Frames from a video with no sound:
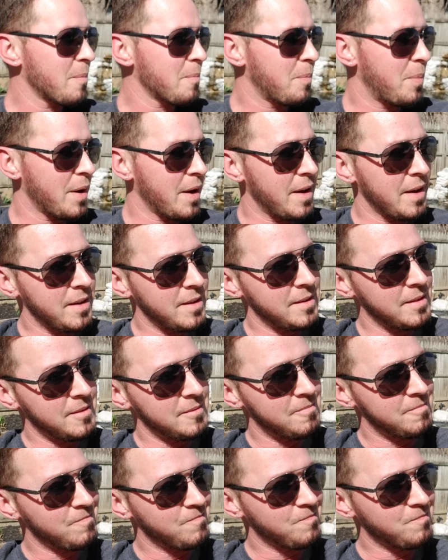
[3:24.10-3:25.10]
But
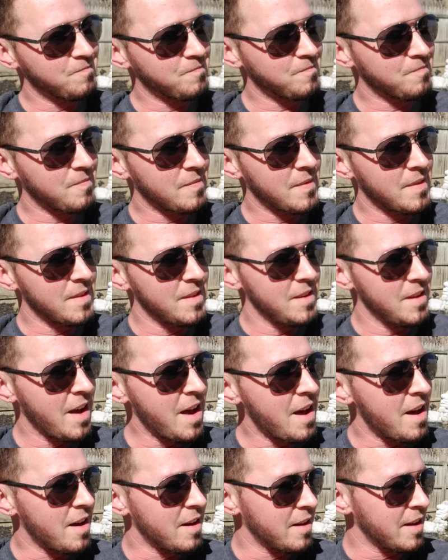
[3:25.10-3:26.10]

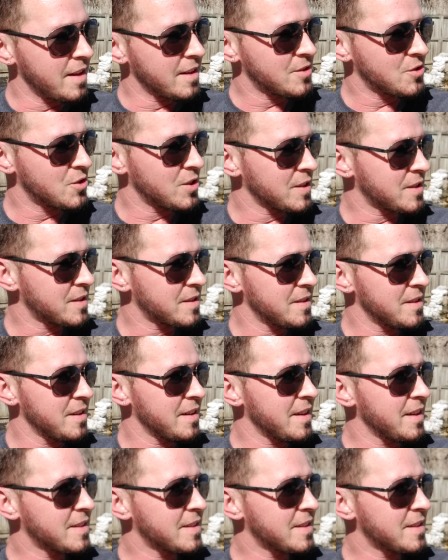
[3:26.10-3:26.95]
yeah, it's just,